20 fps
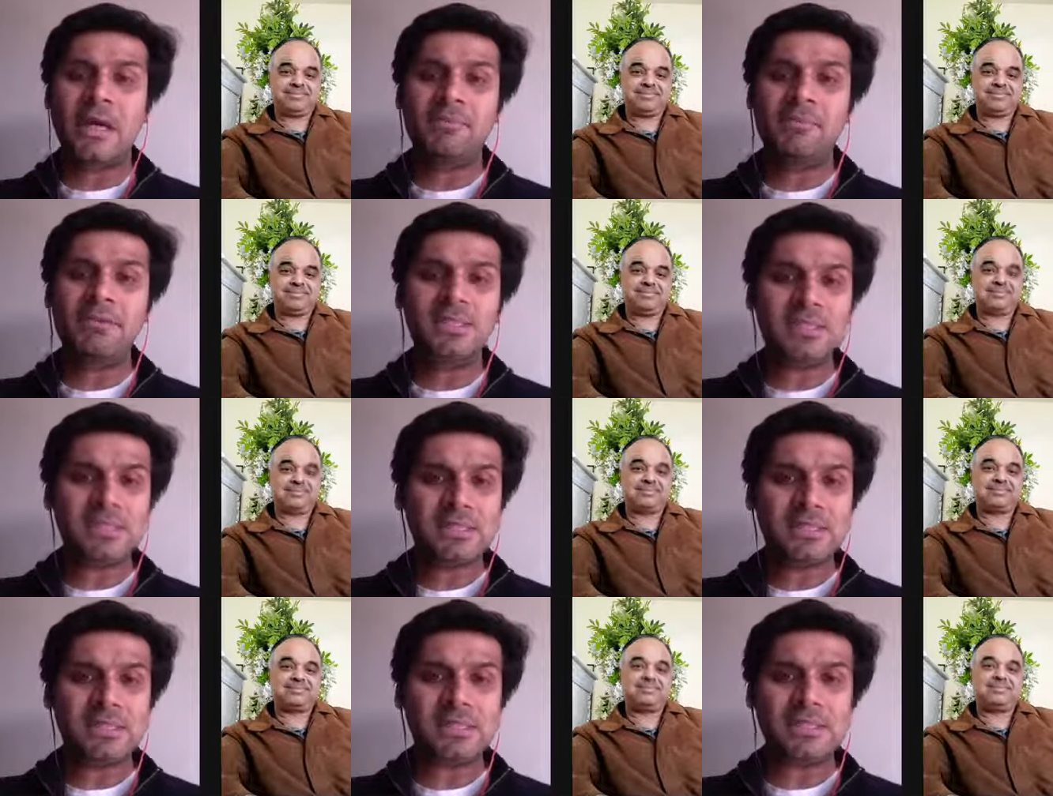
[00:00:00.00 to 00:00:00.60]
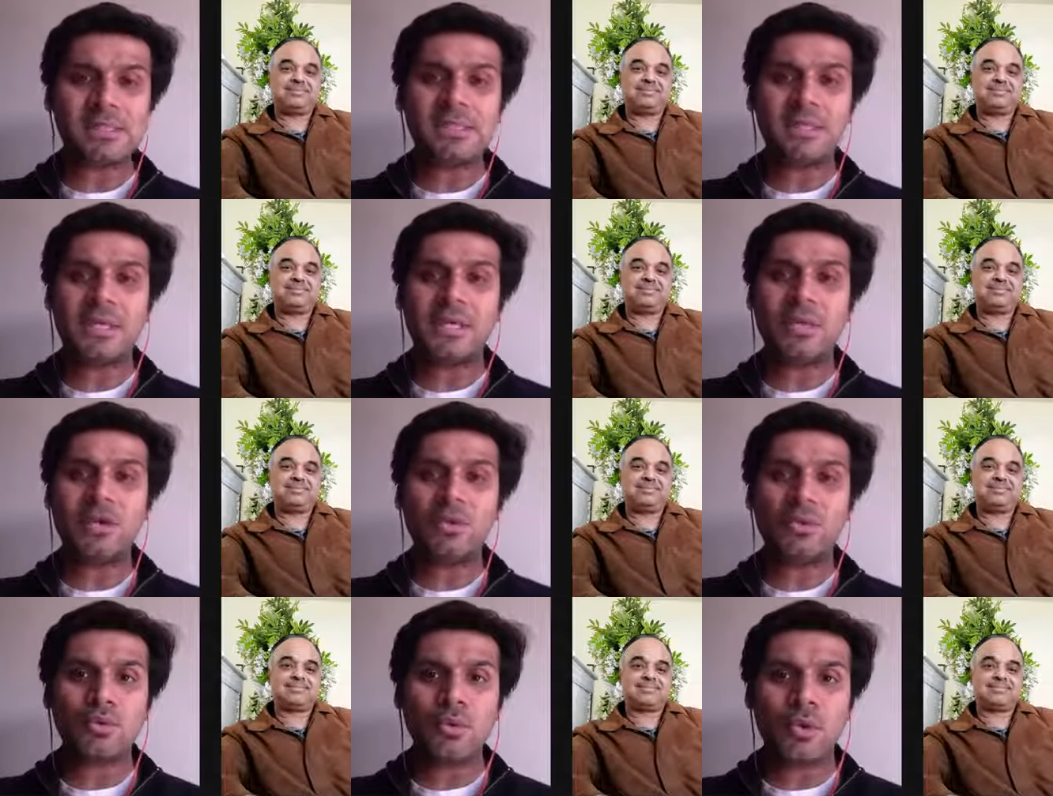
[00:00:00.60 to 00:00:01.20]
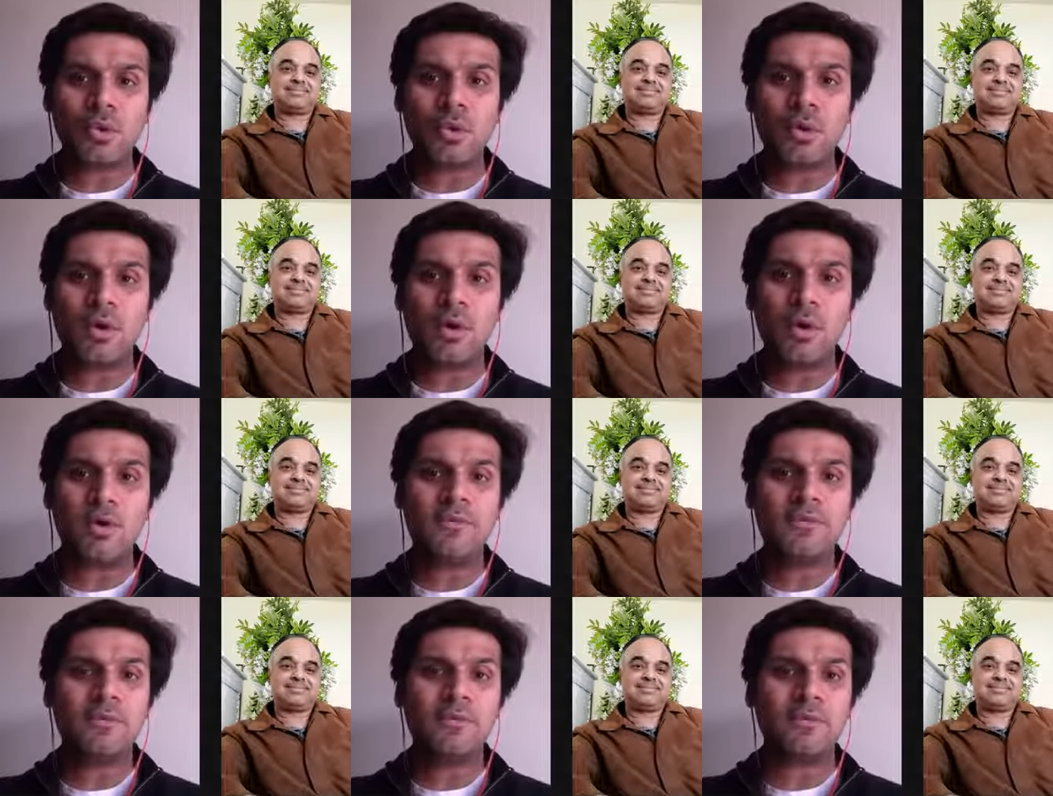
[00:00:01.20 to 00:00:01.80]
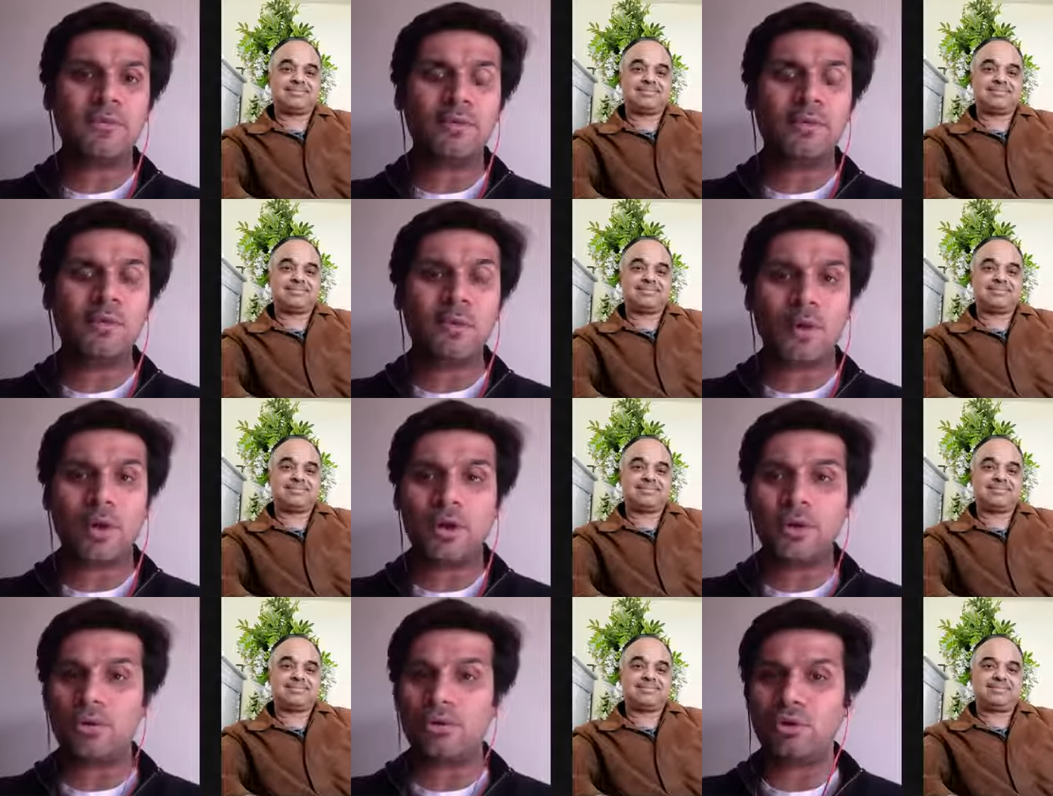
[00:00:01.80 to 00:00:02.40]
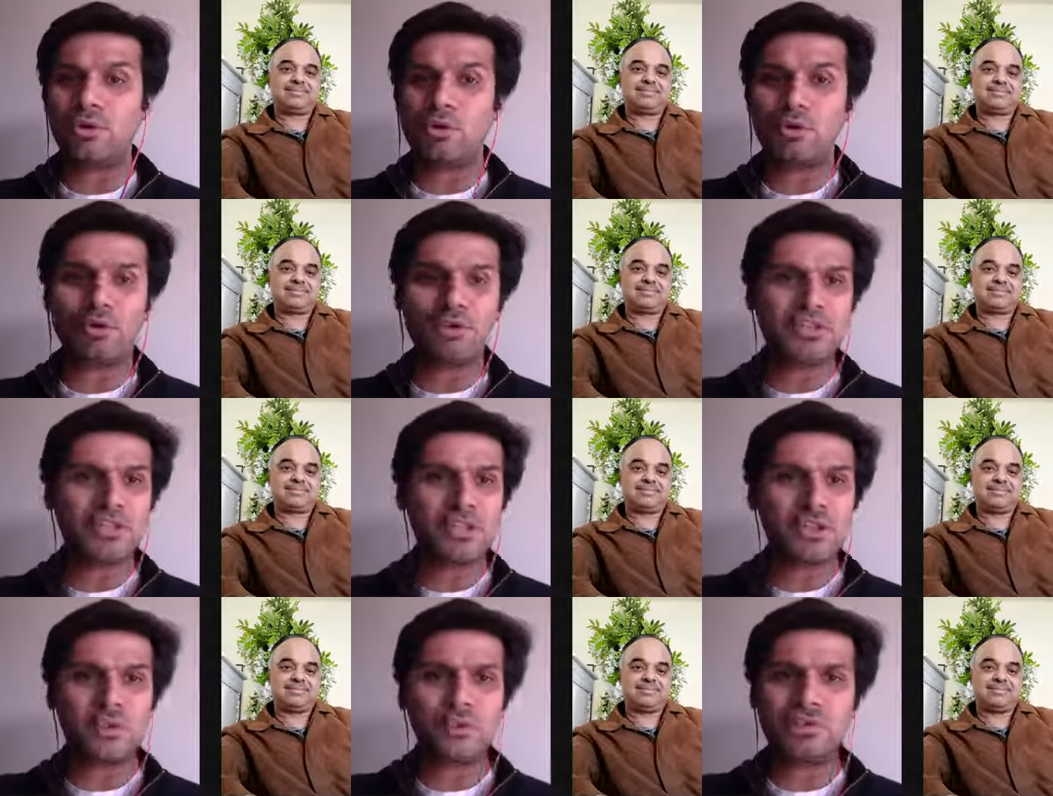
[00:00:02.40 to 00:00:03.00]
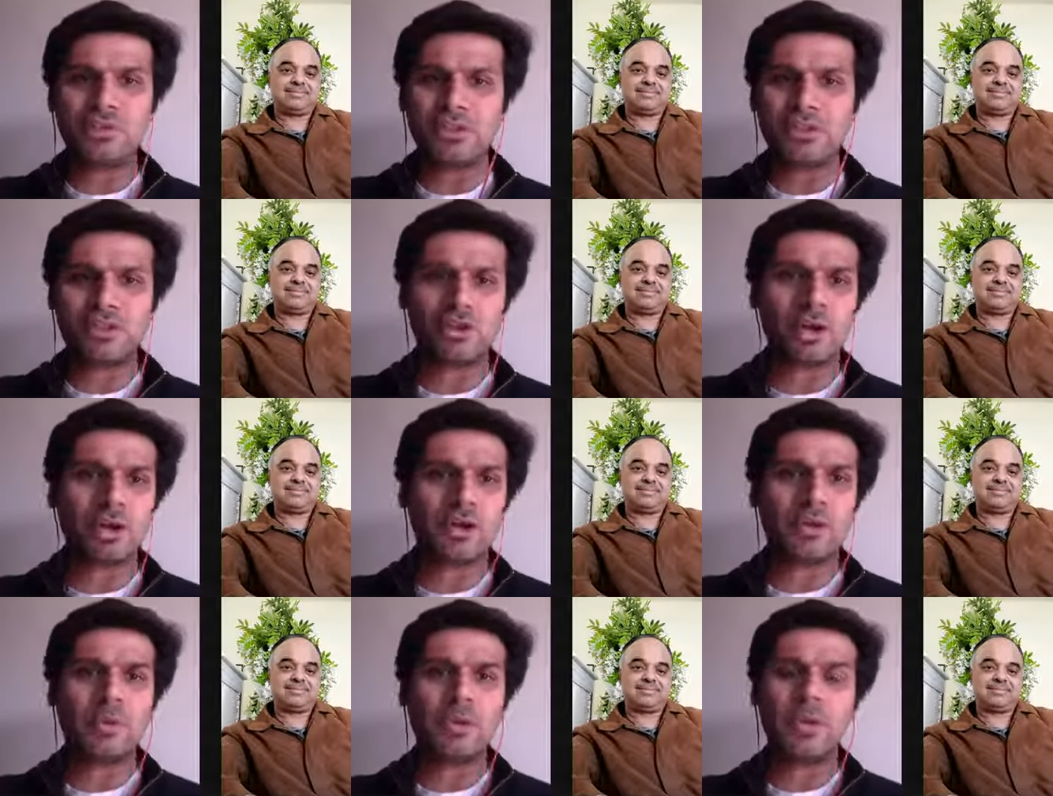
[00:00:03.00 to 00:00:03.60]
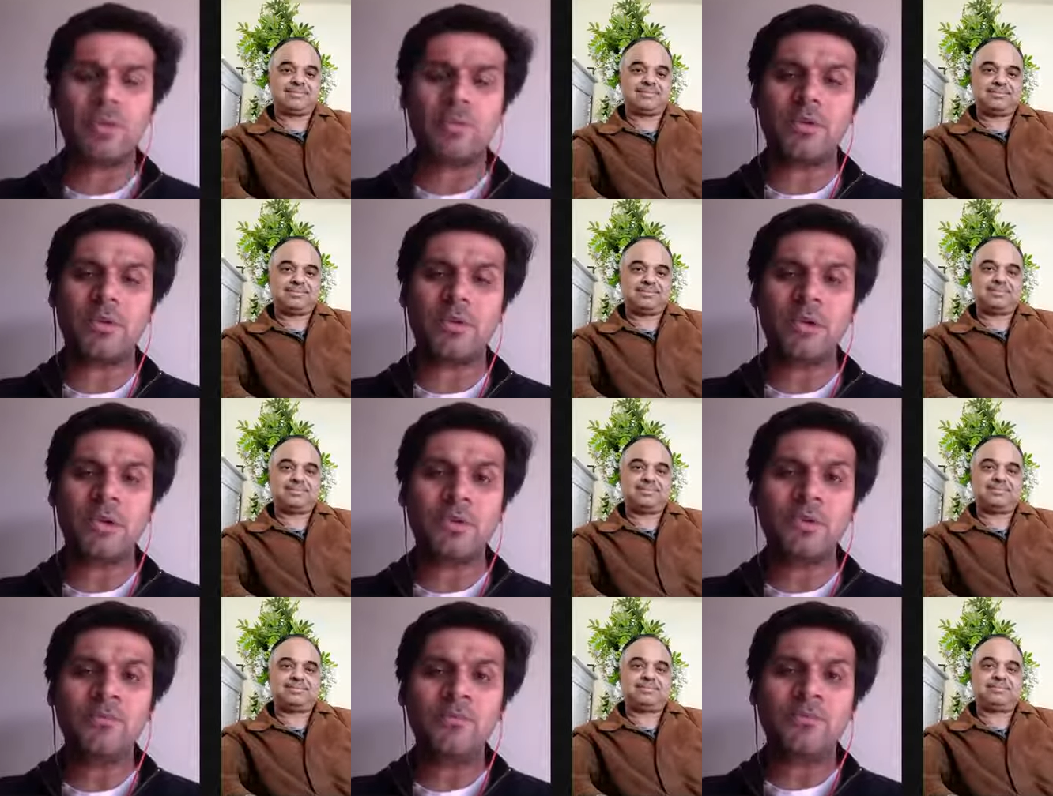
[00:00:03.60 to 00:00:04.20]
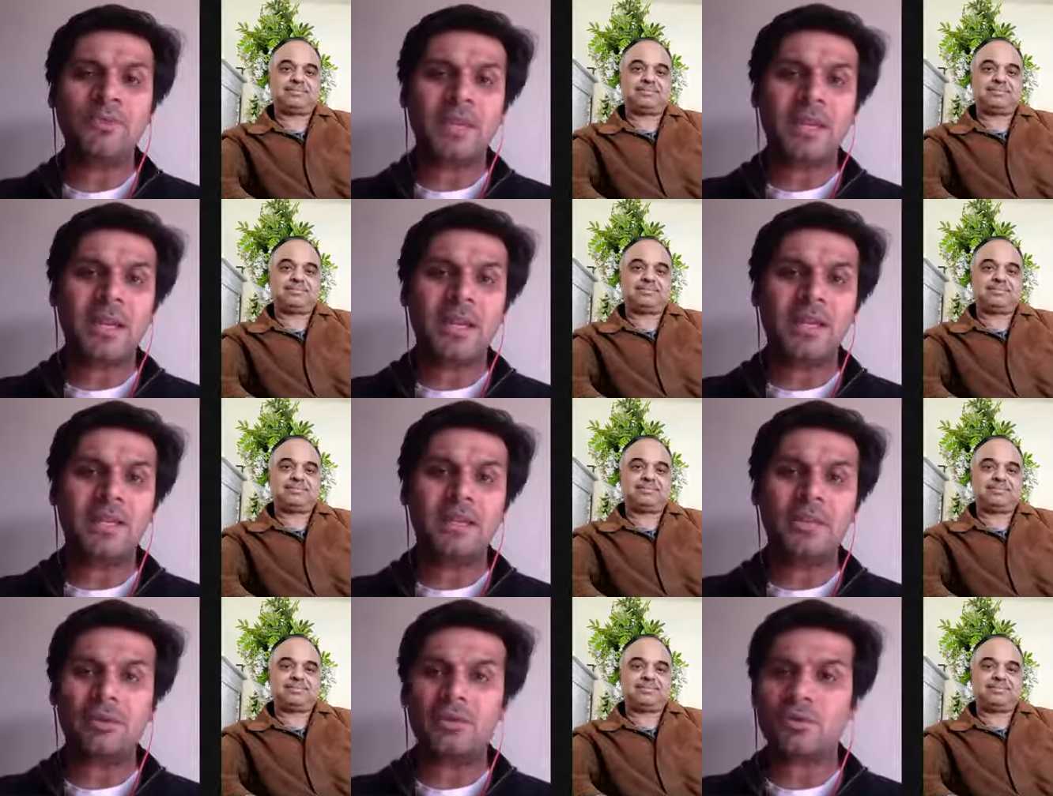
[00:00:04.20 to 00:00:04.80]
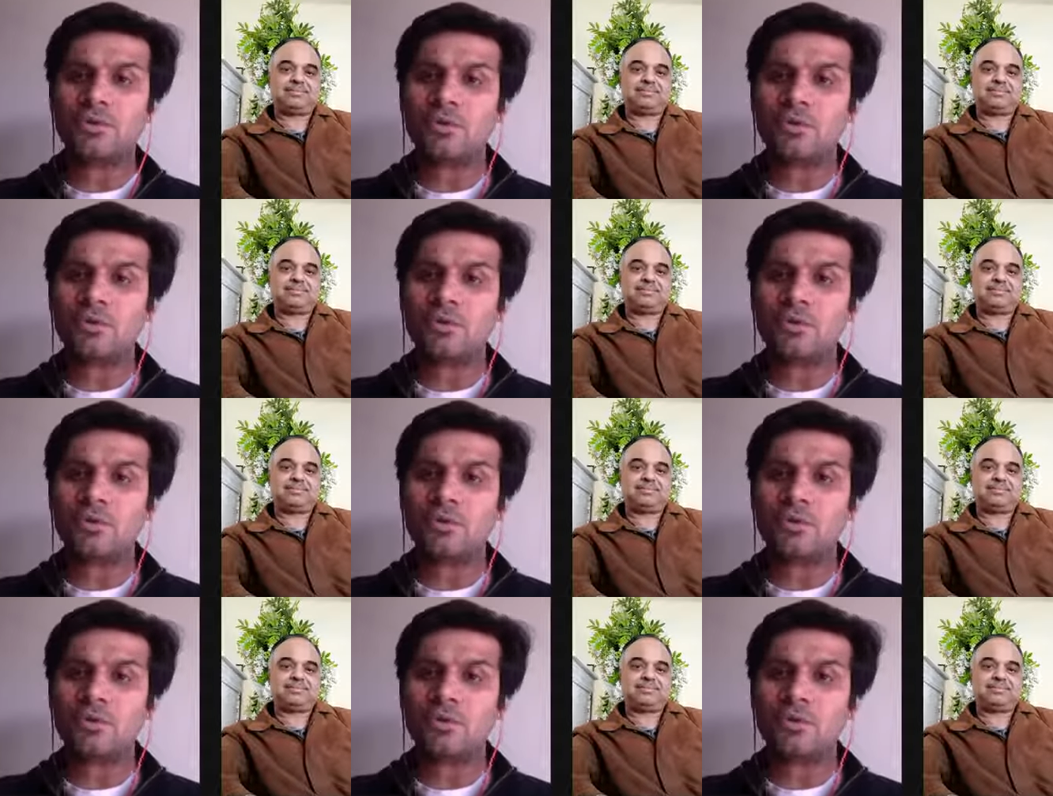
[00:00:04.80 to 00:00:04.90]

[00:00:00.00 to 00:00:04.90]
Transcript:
Speaker 1: uh, businesses that you know of who want to you know just do this short quick video and you